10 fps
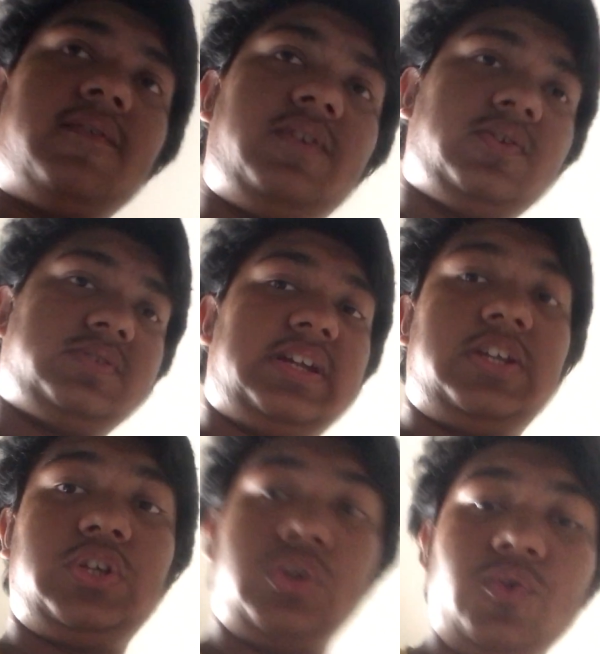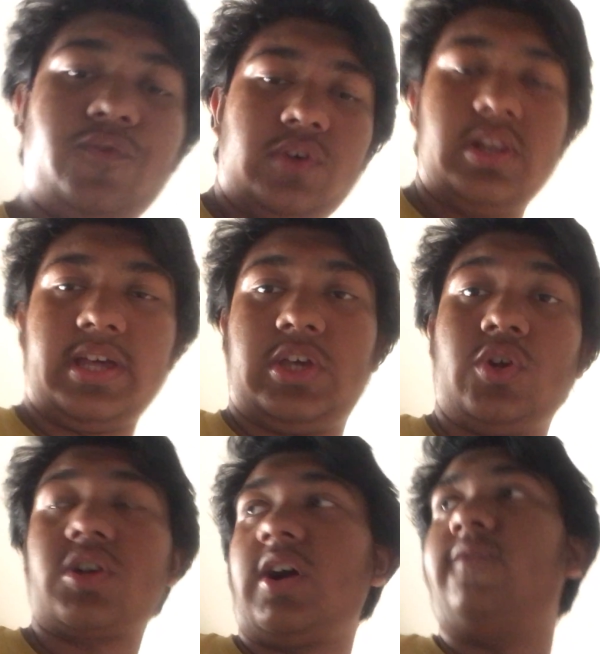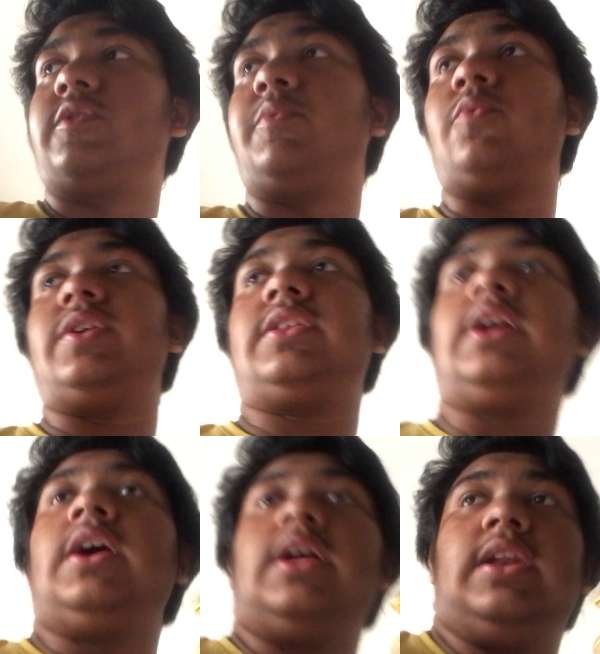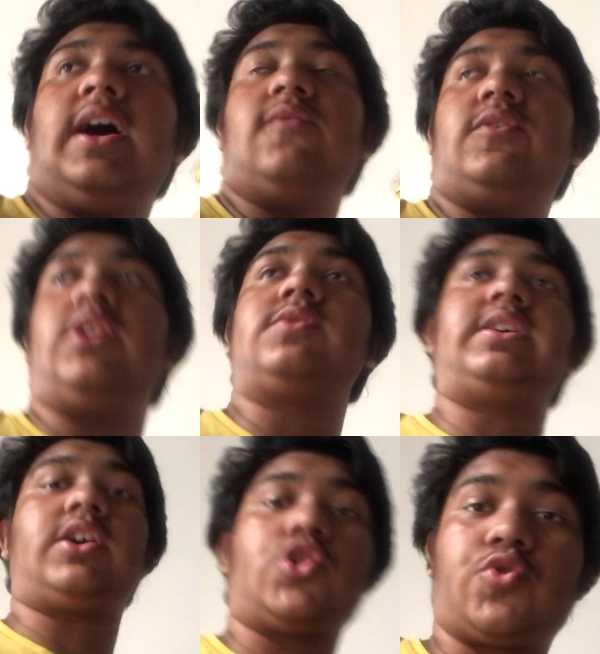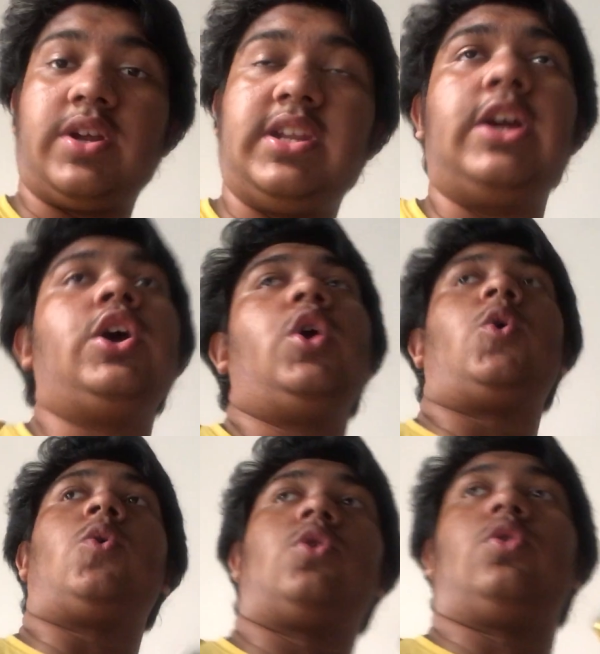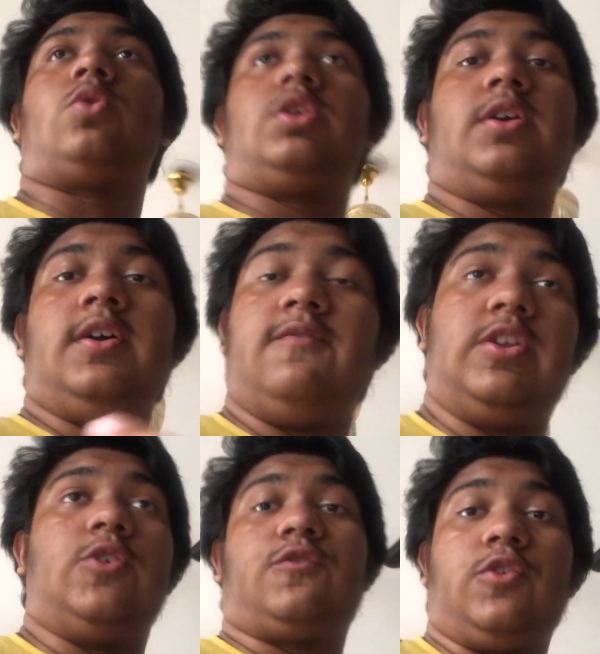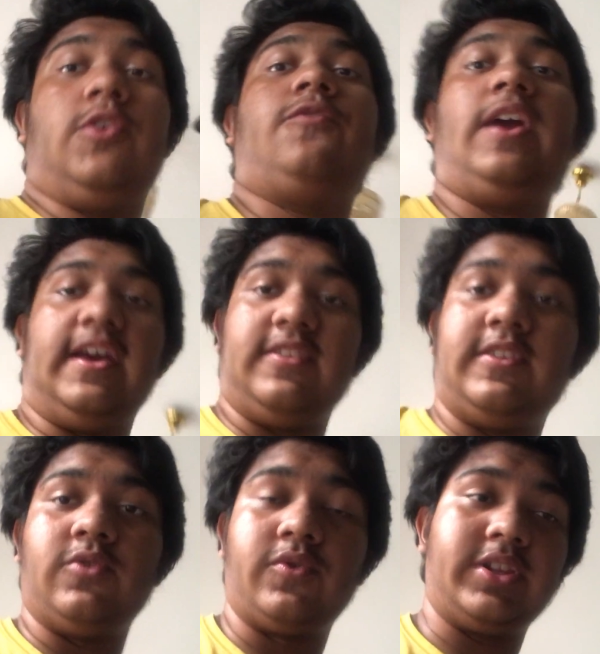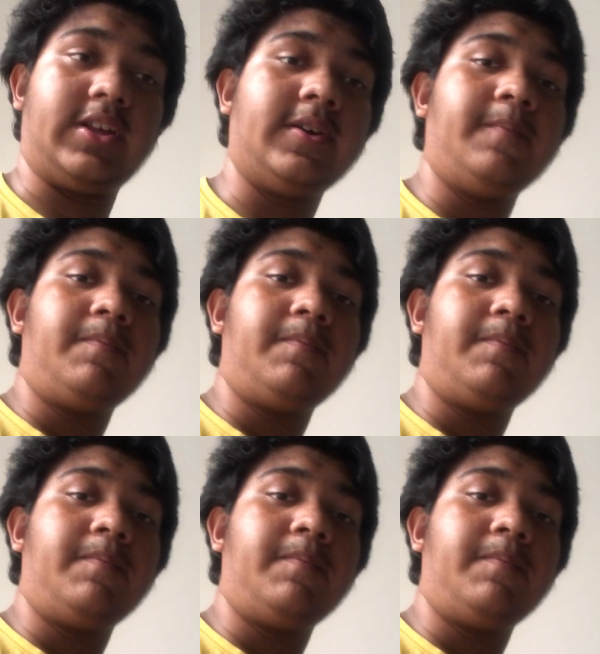videos that you feel like you're comfortable with, not videos that are trendy or videos for your fans, really.